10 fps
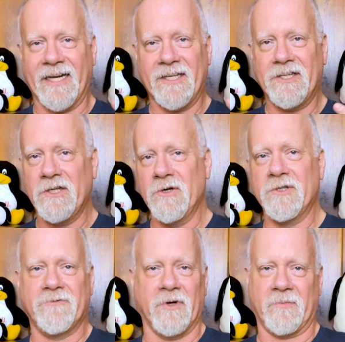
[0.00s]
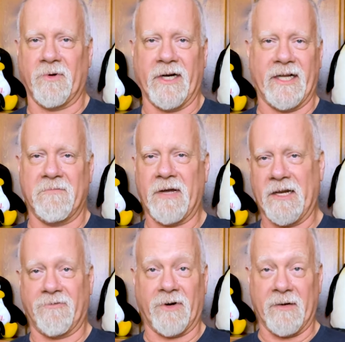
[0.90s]
a huge footprint in
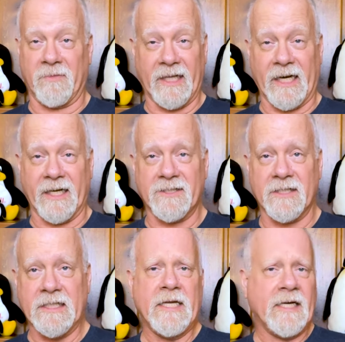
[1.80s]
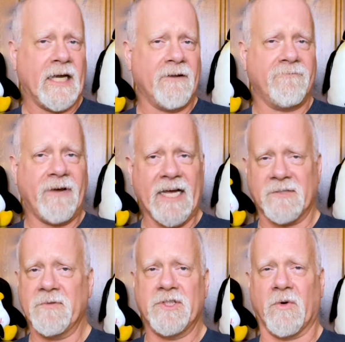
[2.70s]
mainframe Linux, and a
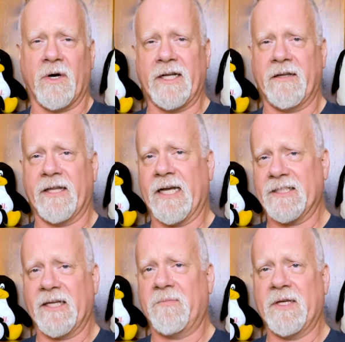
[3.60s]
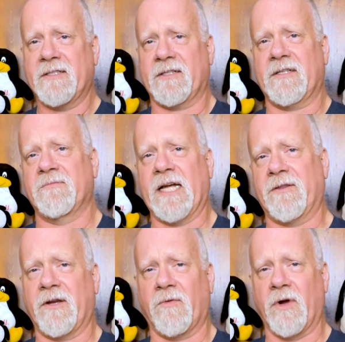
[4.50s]
vast majority of the SAP systems
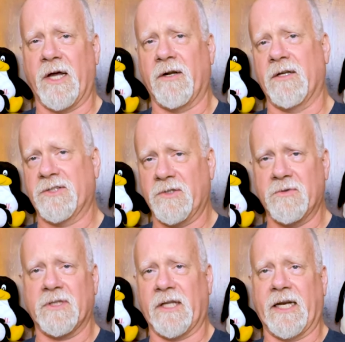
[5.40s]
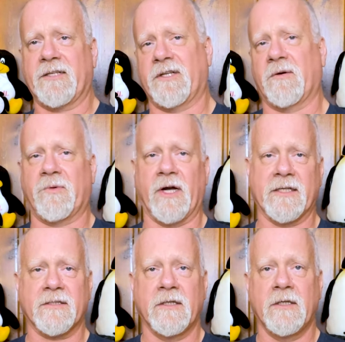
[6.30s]
out there run on SUSE Linux Enterprise.